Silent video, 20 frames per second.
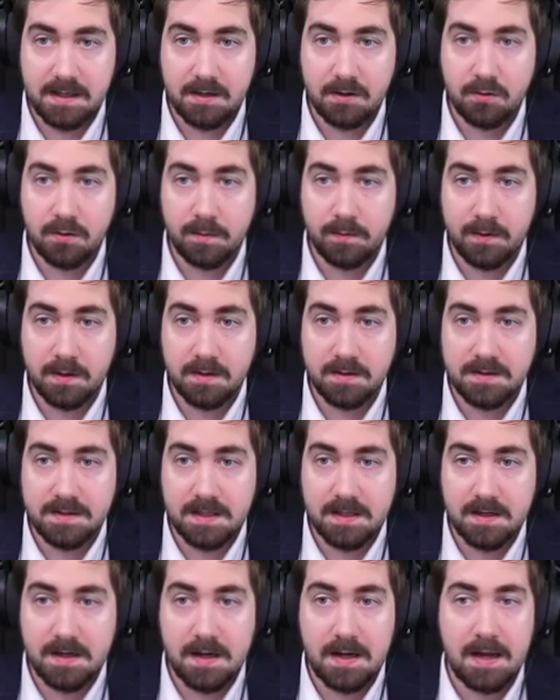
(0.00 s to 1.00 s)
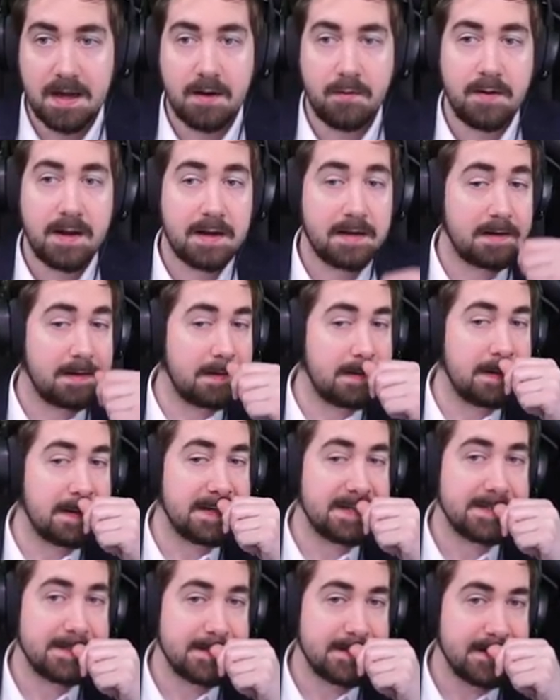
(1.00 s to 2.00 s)
It can drop Caldera, Arachnid
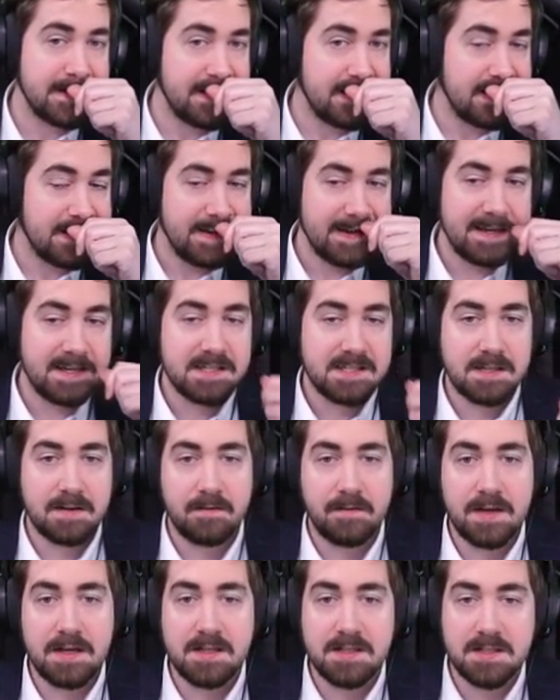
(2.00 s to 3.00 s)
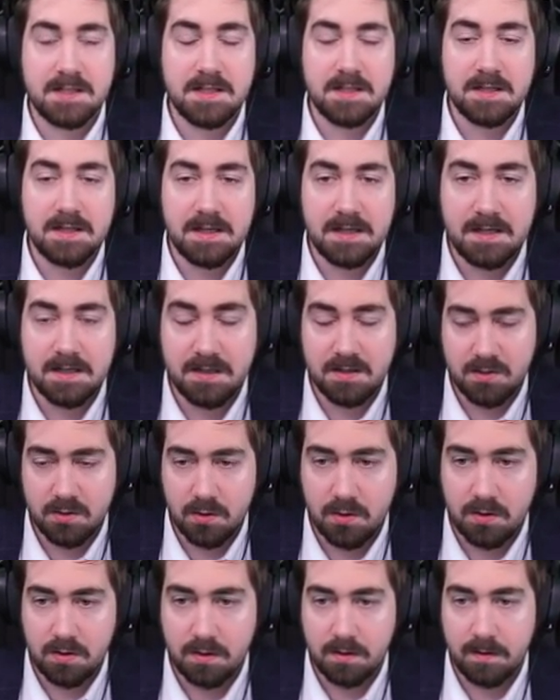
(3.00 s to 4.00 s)
Nest, Excavation, and
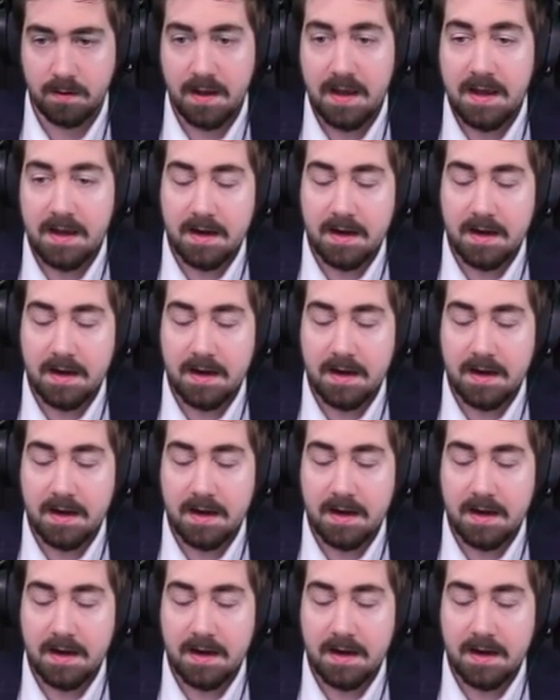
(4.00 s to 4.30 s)
Atoll.